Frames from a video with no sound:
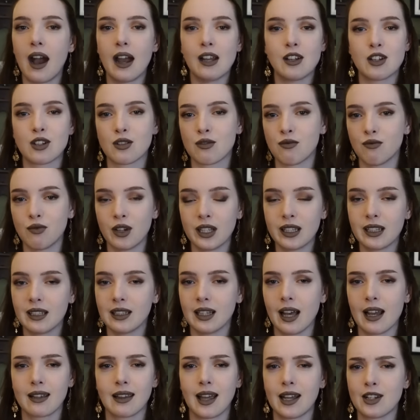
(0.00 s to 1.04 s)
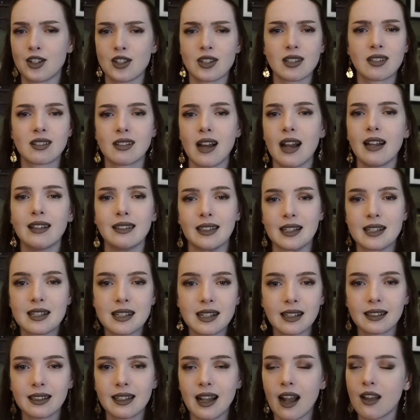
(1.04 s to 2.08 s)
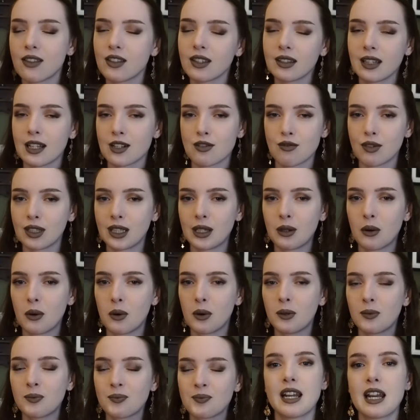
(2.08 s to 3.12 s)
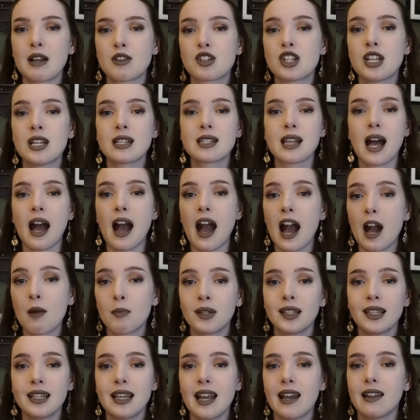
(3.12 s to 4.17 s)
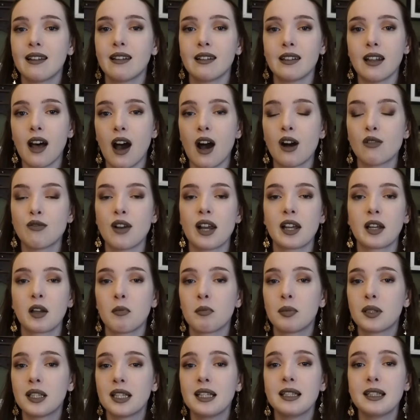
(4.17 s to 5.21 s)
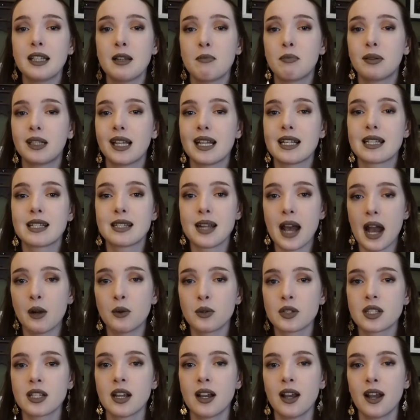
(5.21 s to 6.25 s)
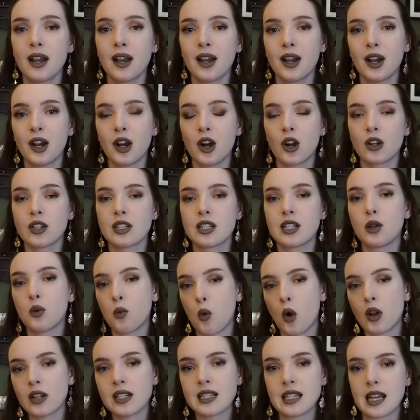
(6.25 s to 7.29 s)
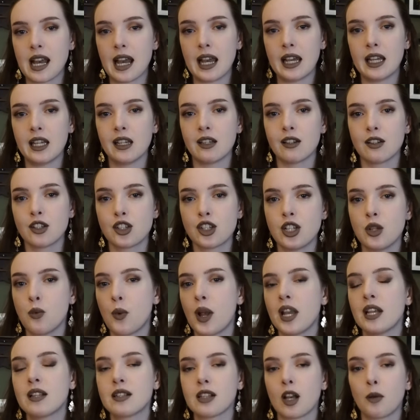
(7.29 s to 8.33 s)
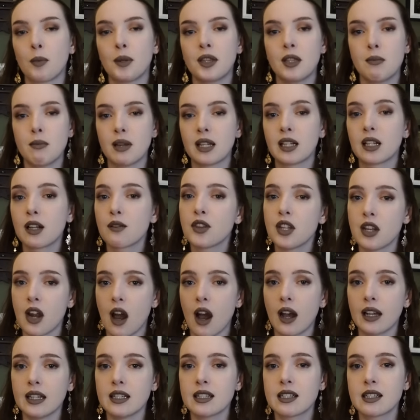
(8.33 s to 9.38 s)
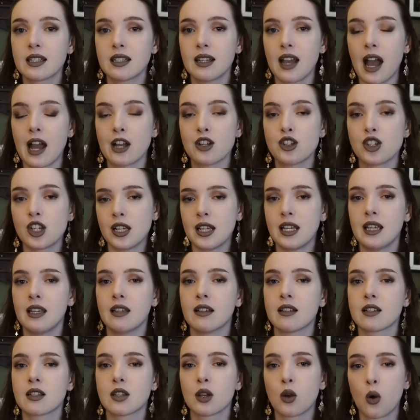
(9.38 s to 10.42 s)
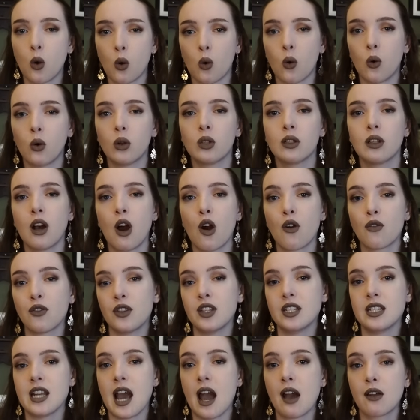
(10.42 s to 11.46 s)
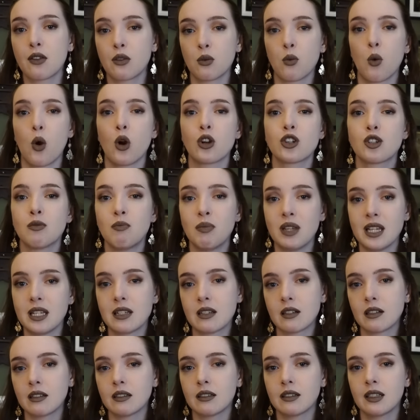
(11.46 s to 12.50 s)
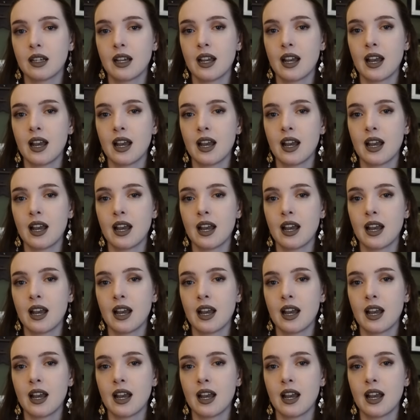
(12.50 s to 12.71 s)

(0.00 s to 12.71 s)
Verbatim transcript: I just really like that. Just stylistically, I think that's really cool. Now, she is happily in love and completely blissed out until one day she wakes up in the middle of the night and she hears the call of the Death Watch Beetle.